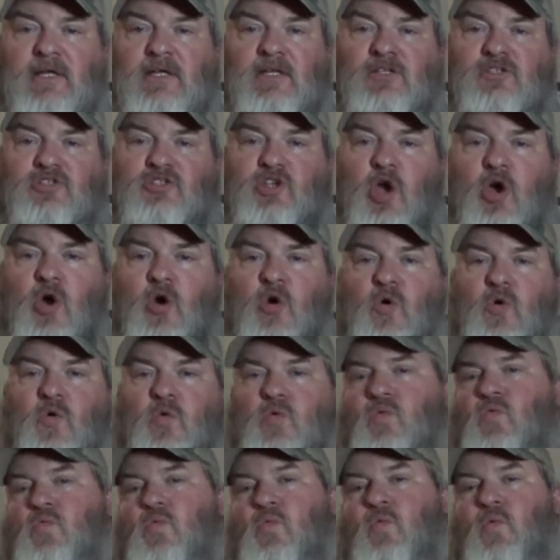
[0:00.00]

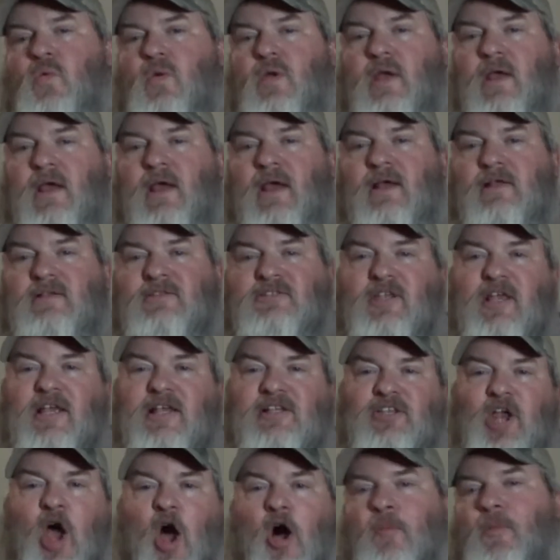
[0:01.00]
So
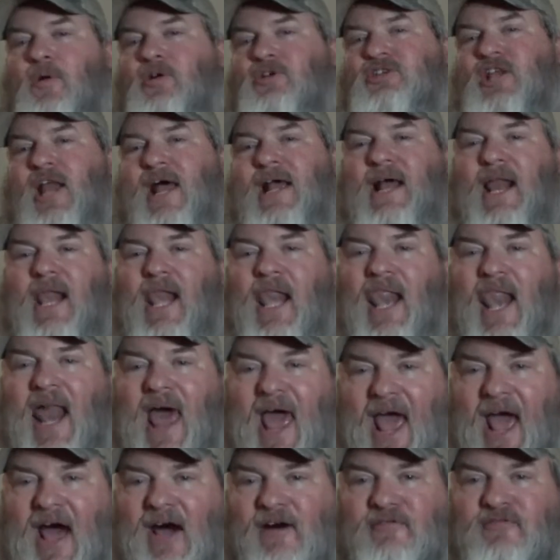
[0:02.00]
it's almost like a
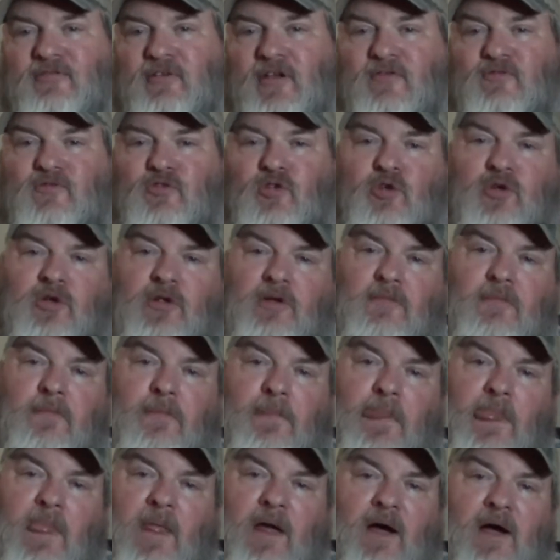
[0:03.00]
laugh, if you
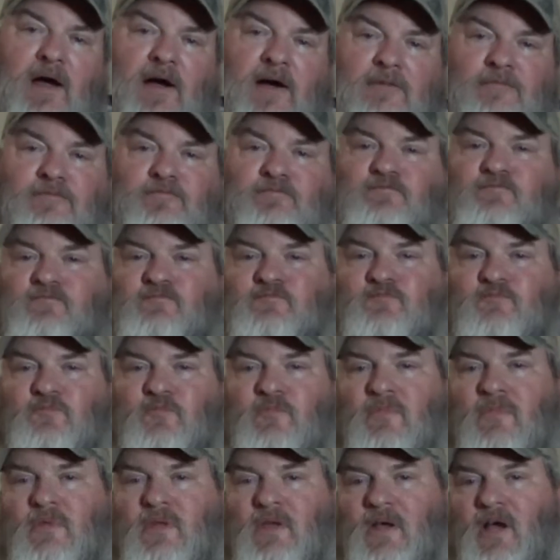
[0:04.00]
can
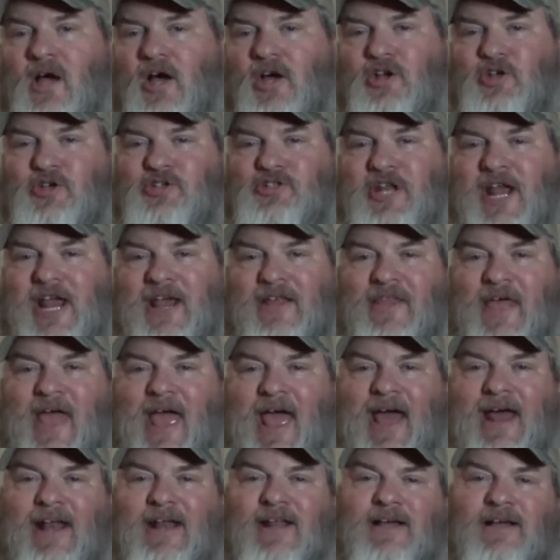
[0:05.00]
understand
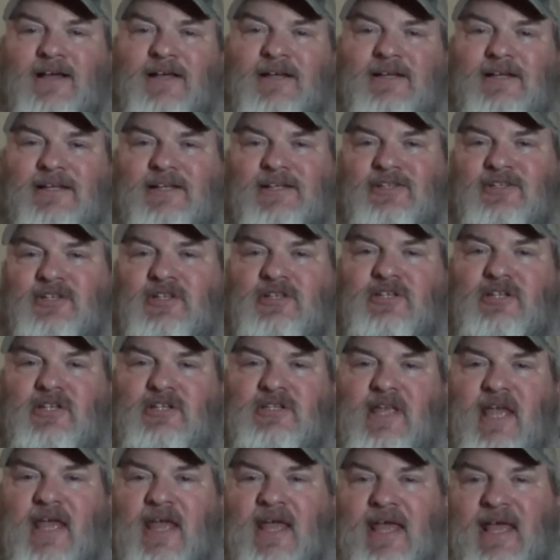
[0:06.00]
that. It's
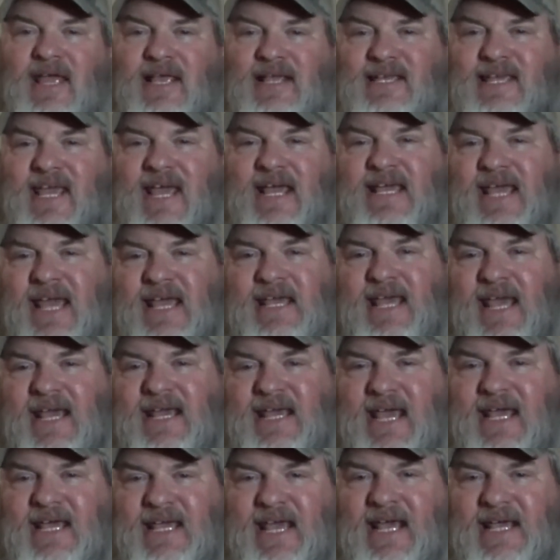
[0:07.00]
just kick, kick,
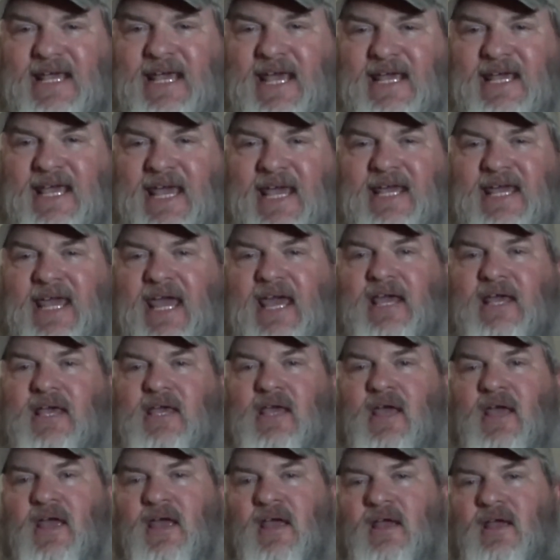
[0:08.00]
kick, kick, kick, kick, kick, kick,
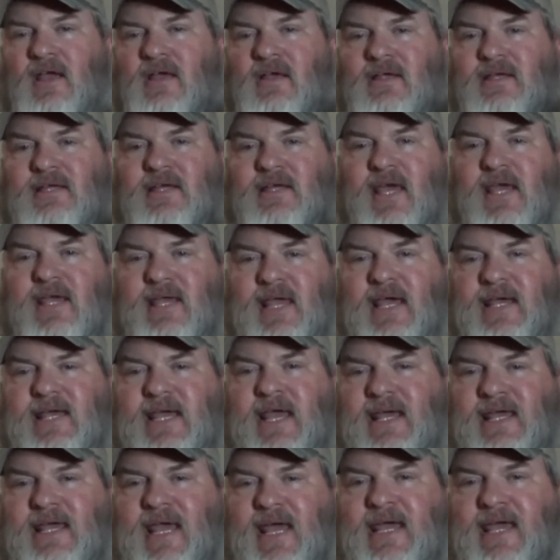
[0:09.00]
kick,
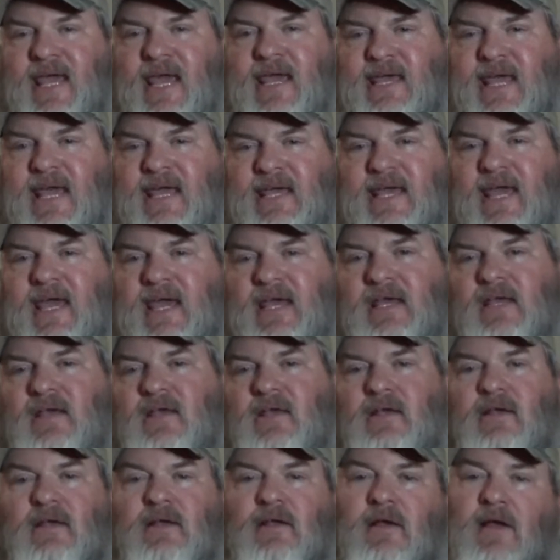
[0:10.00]
kick, kick, kick, kick, kick.
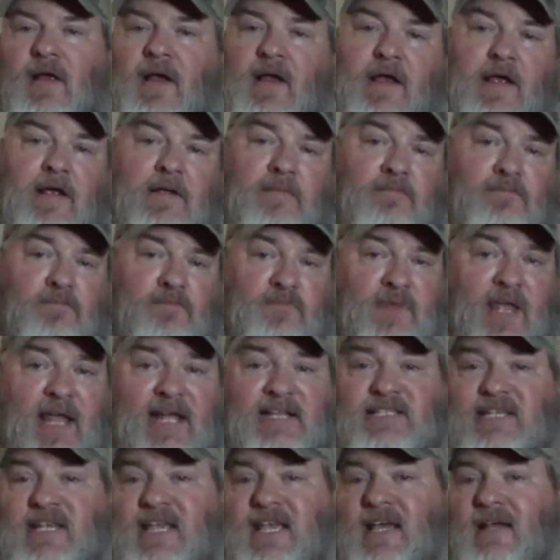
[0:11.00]
And
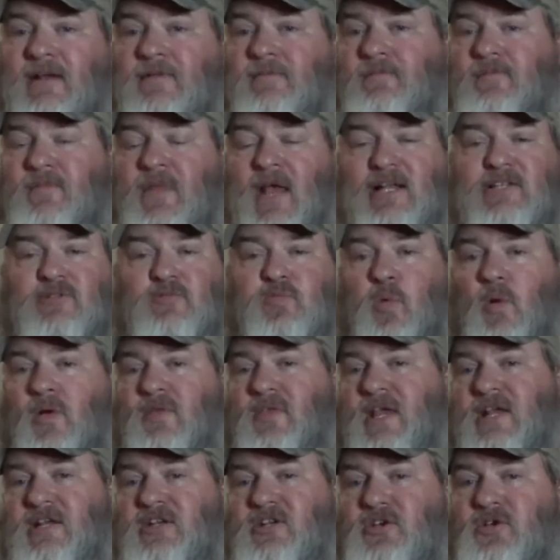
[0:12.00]
that's it. That's what
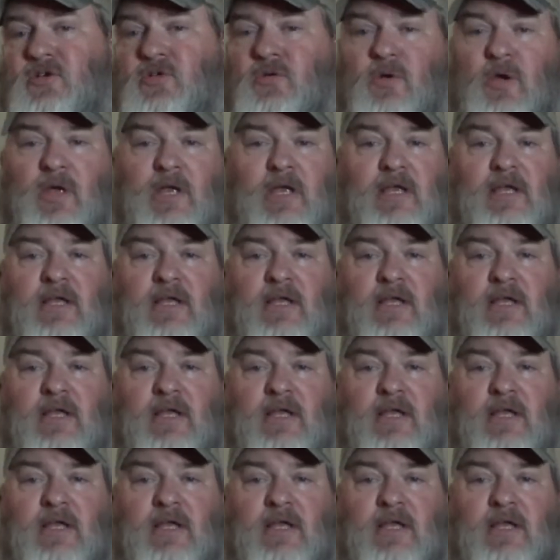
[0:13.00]
they do.